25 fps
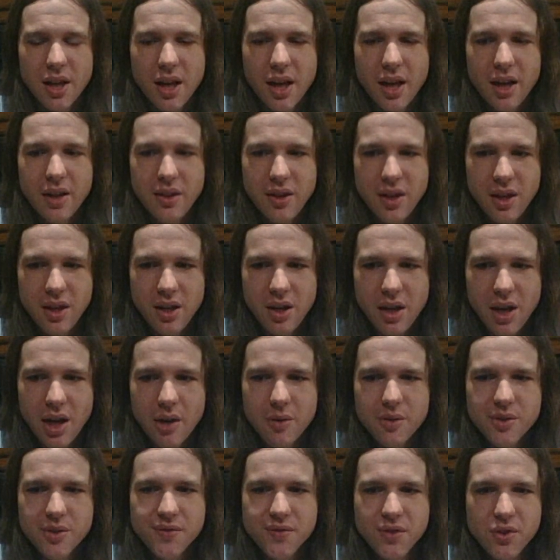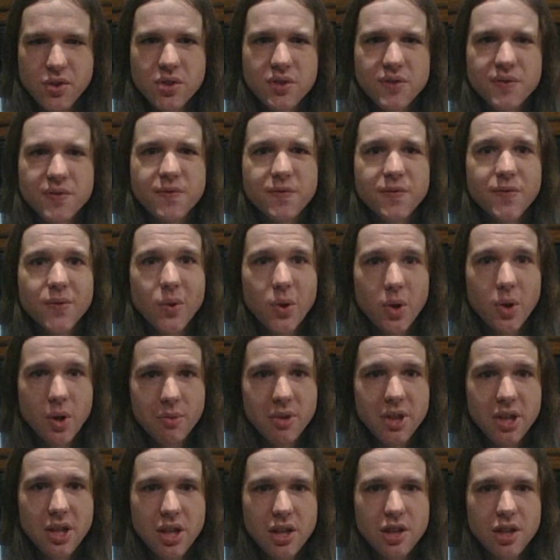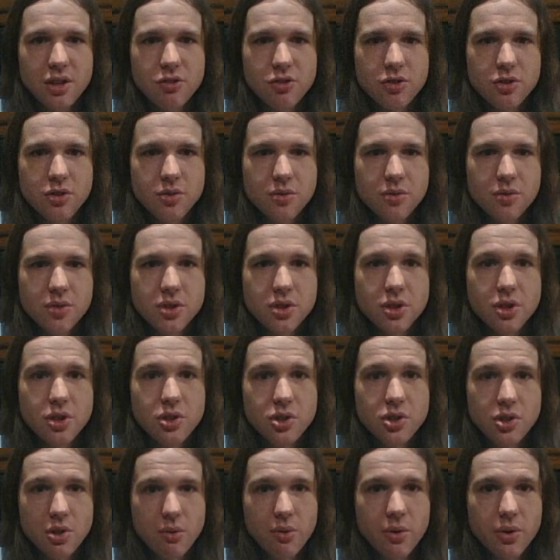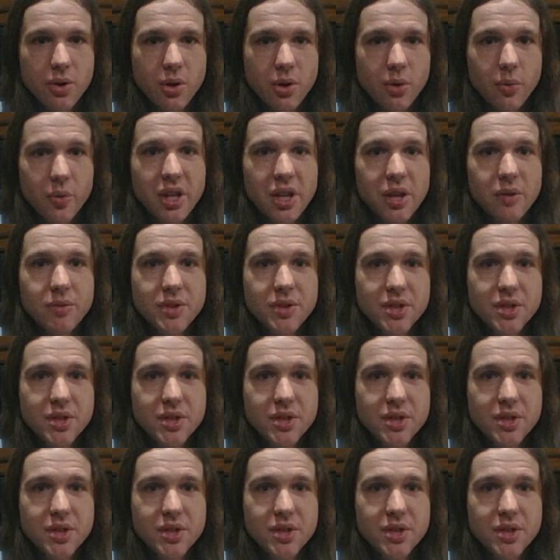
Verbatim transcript: And then I was first formally introduced to Joker when he